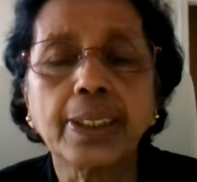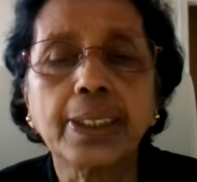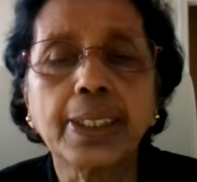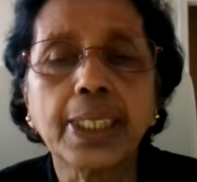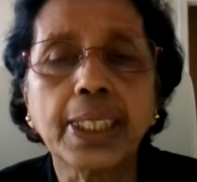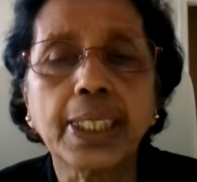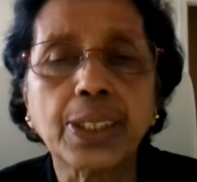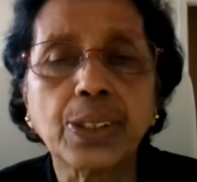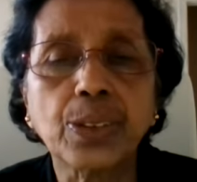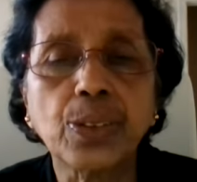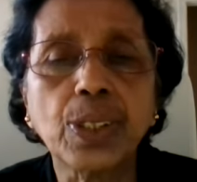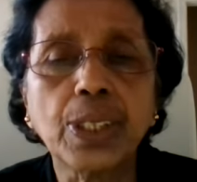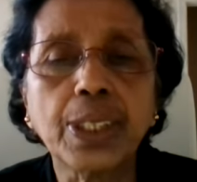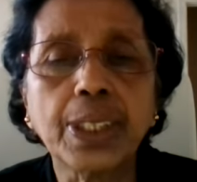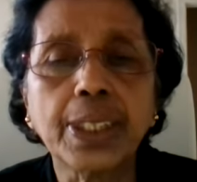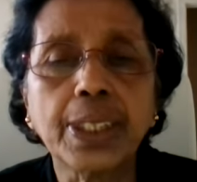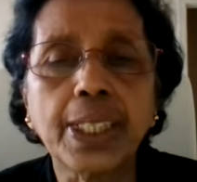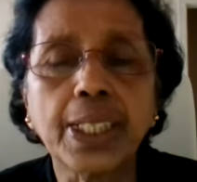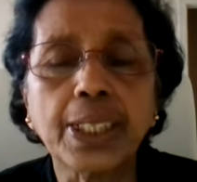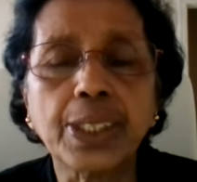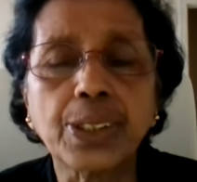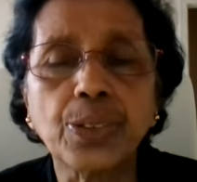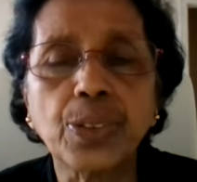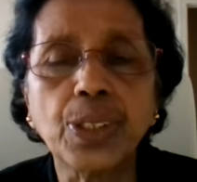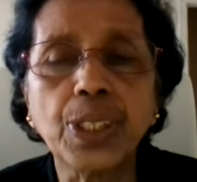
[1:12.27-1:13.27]
That's what
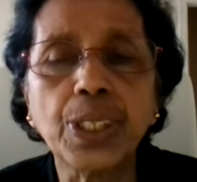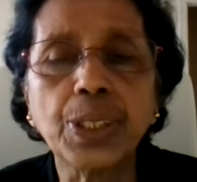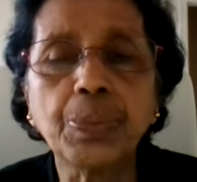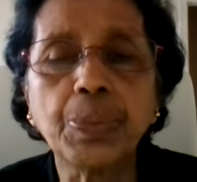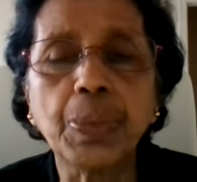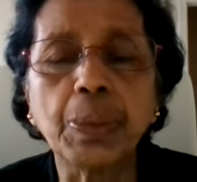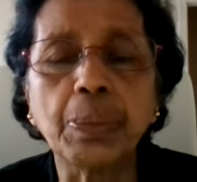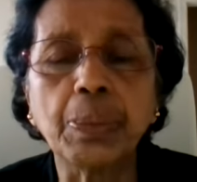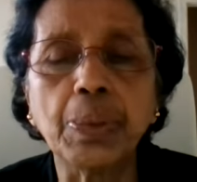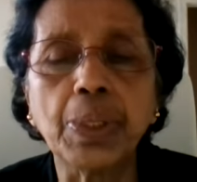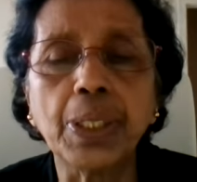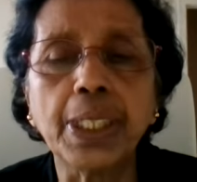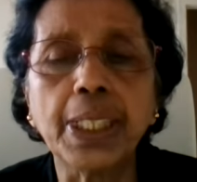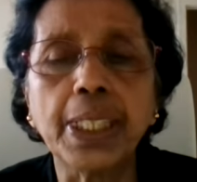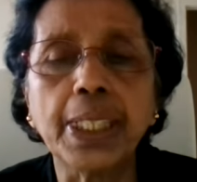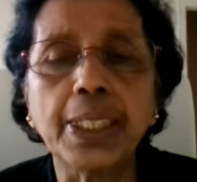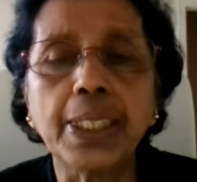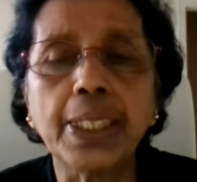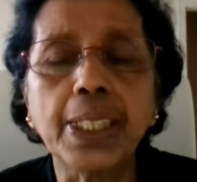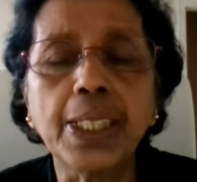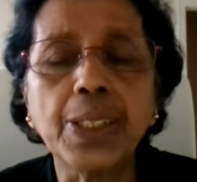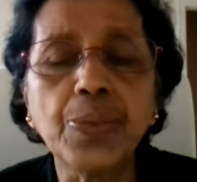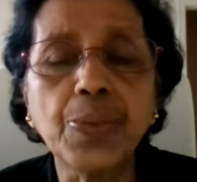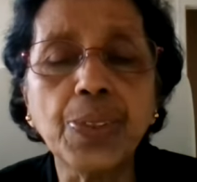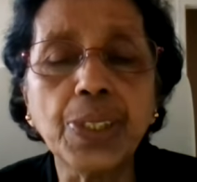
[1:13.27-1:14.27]
that's what people
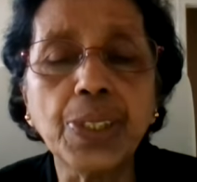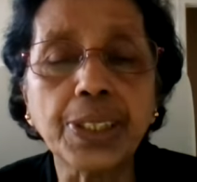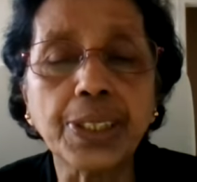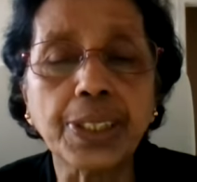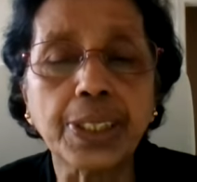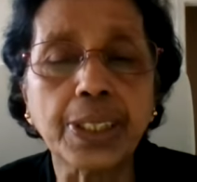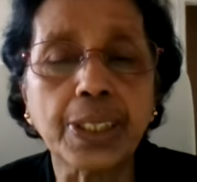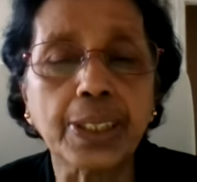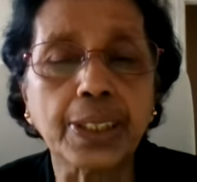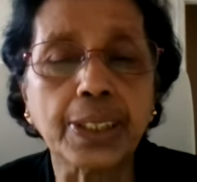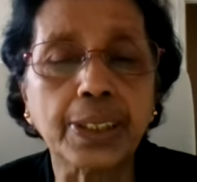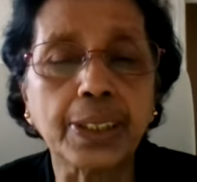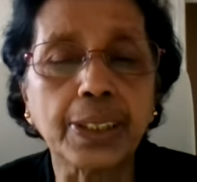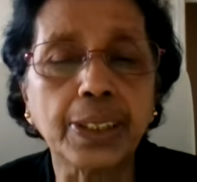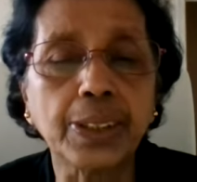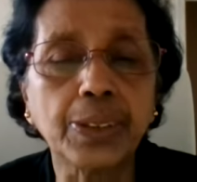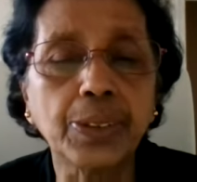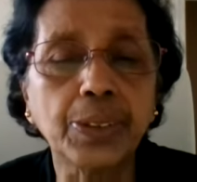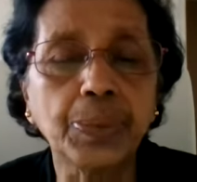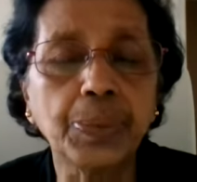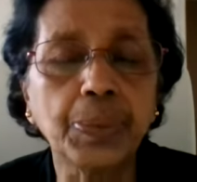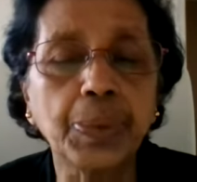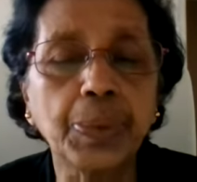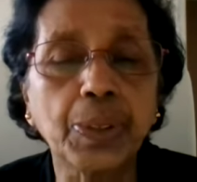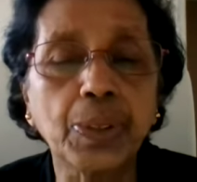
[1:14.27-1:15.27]
need the investors
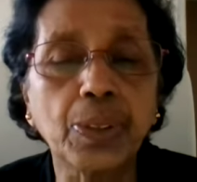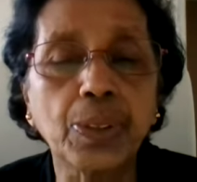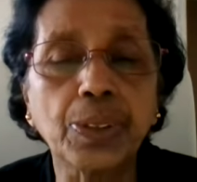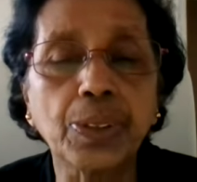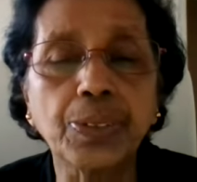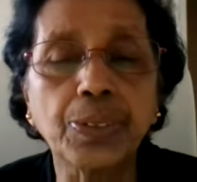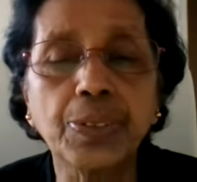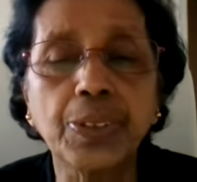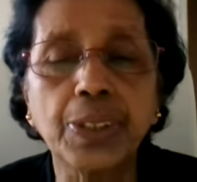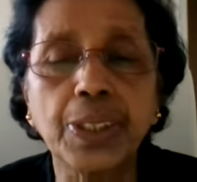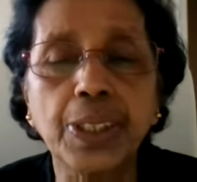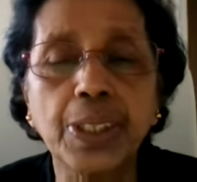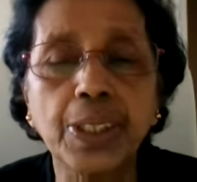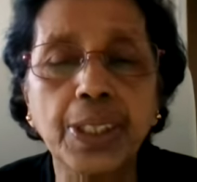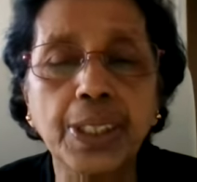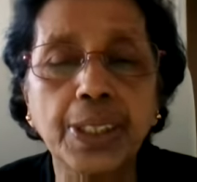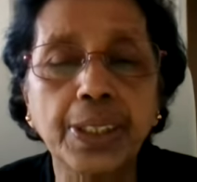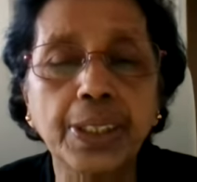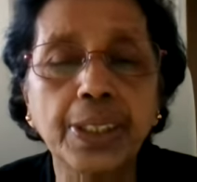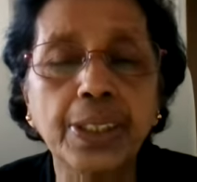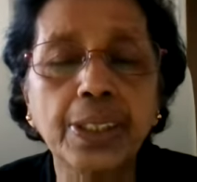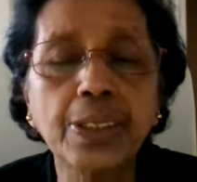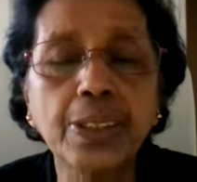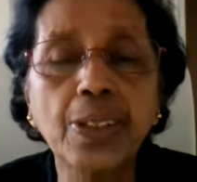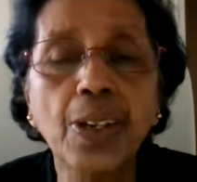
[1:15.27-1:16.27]
because we
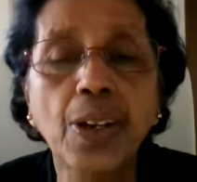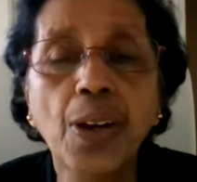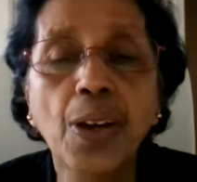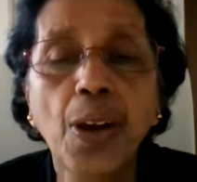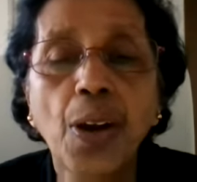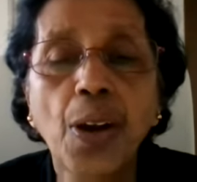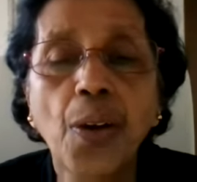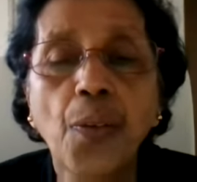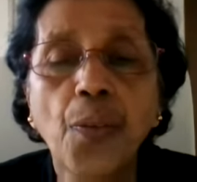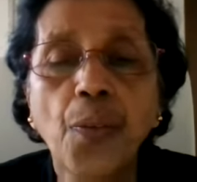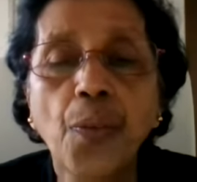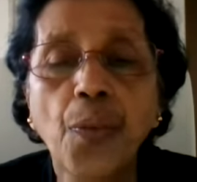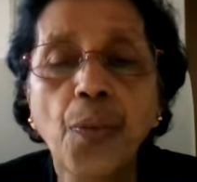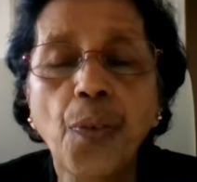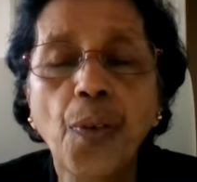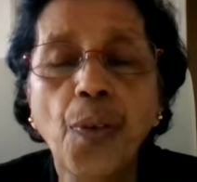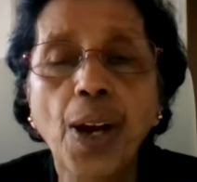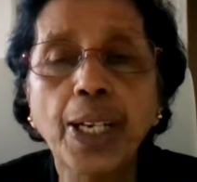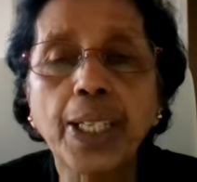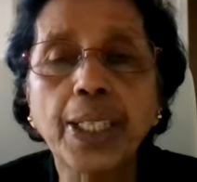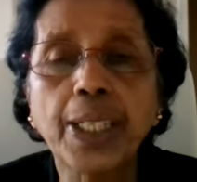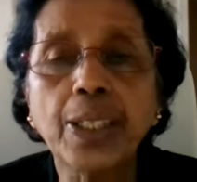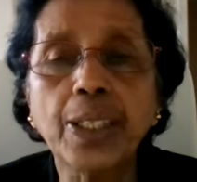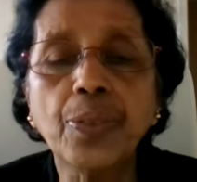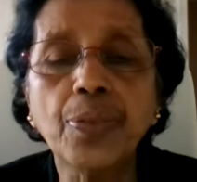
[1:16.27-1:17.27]
need to
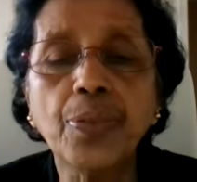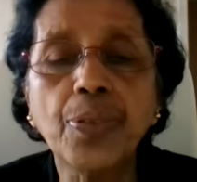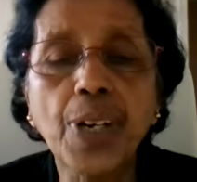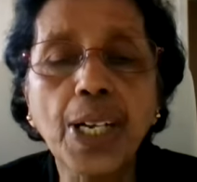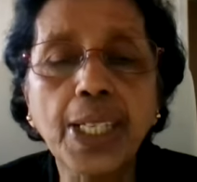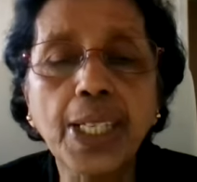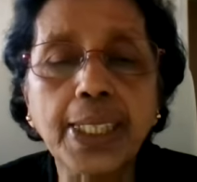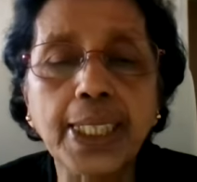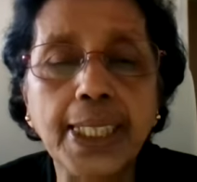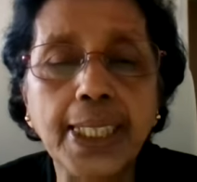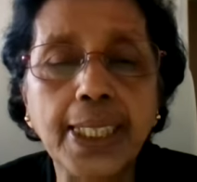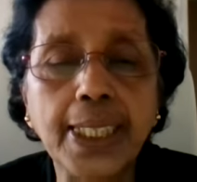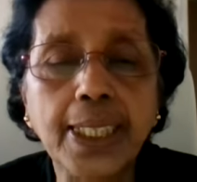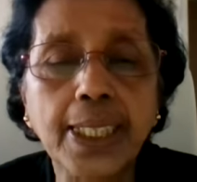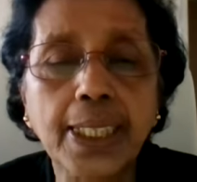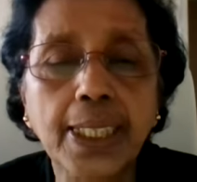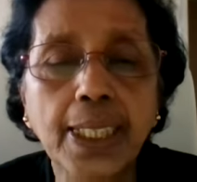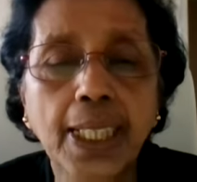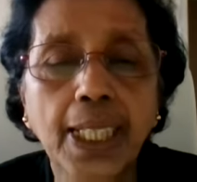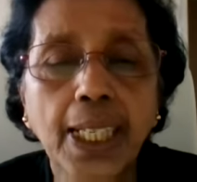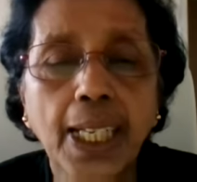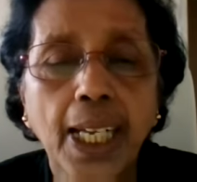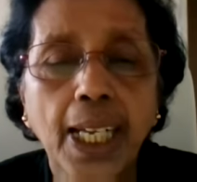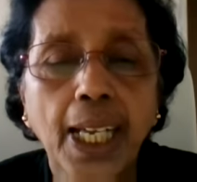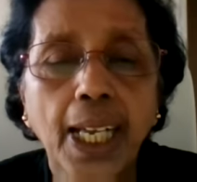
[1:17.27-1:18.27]
find the
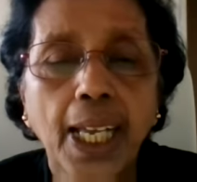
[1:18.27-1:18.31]
funds.